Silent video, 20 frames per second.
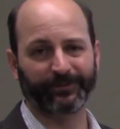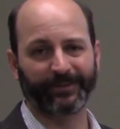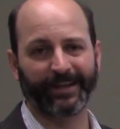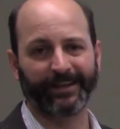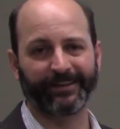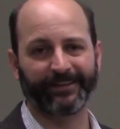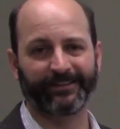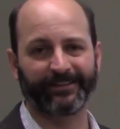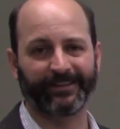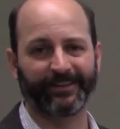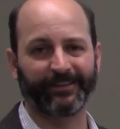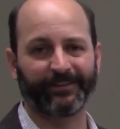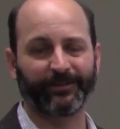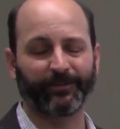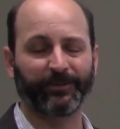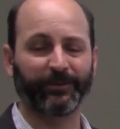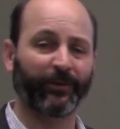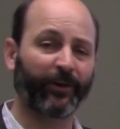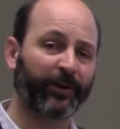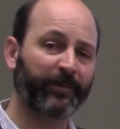tendency. So
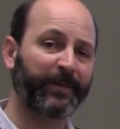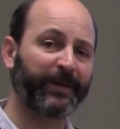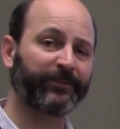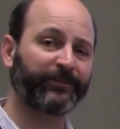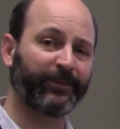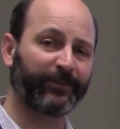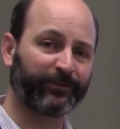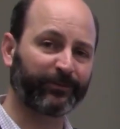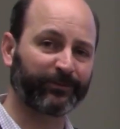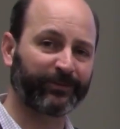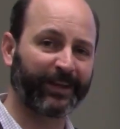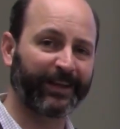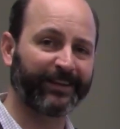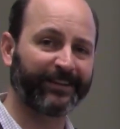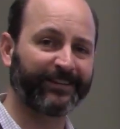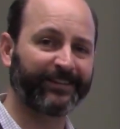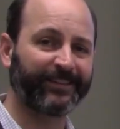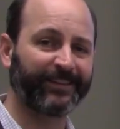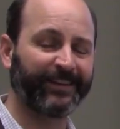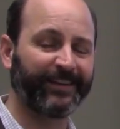we talk about central
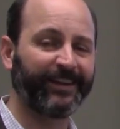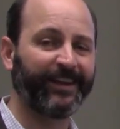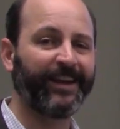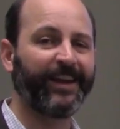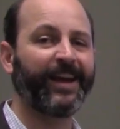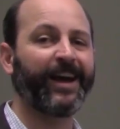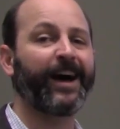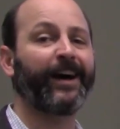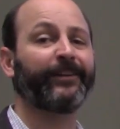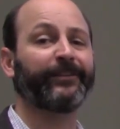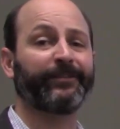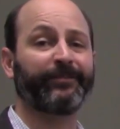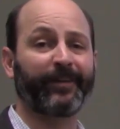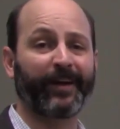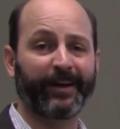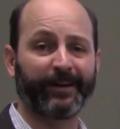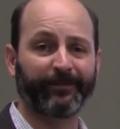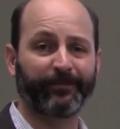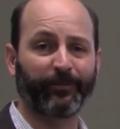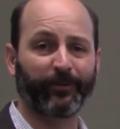tendency. I'll
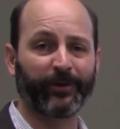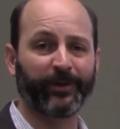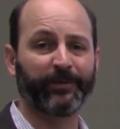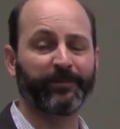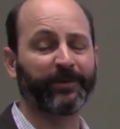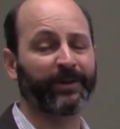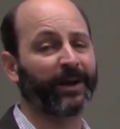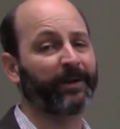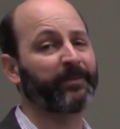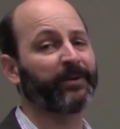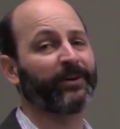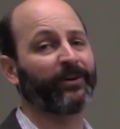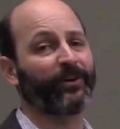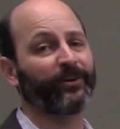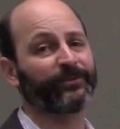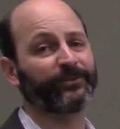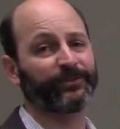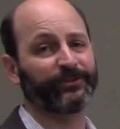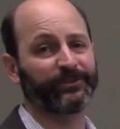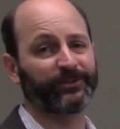define it for you, but I'm going to
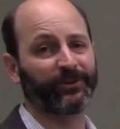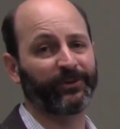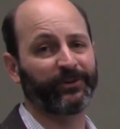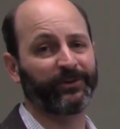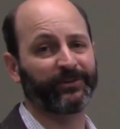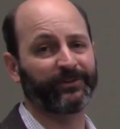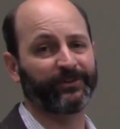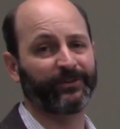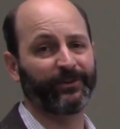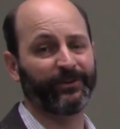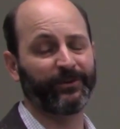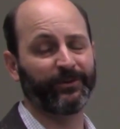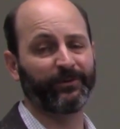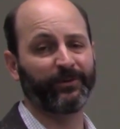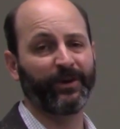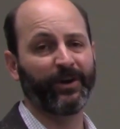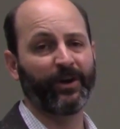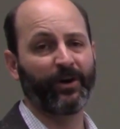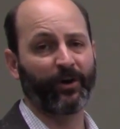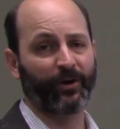also show it to you
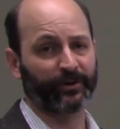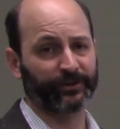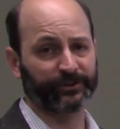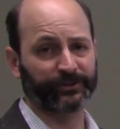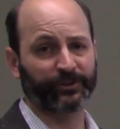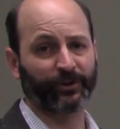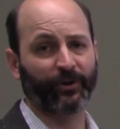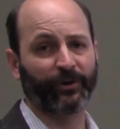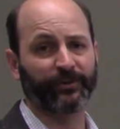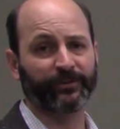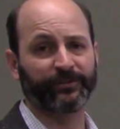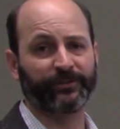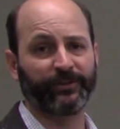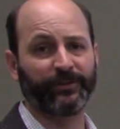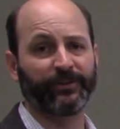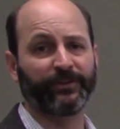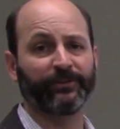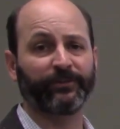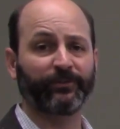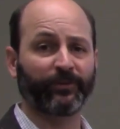on a chart so
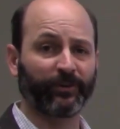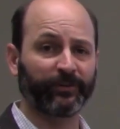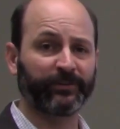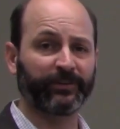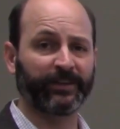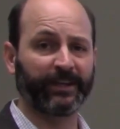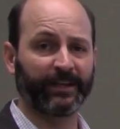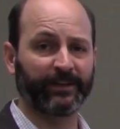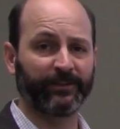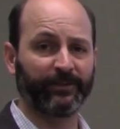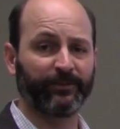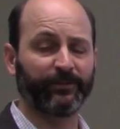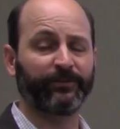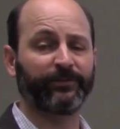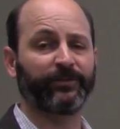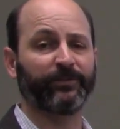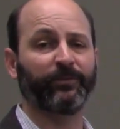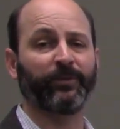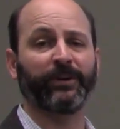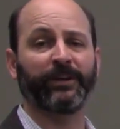you can start to get
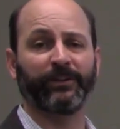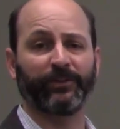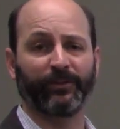used to what it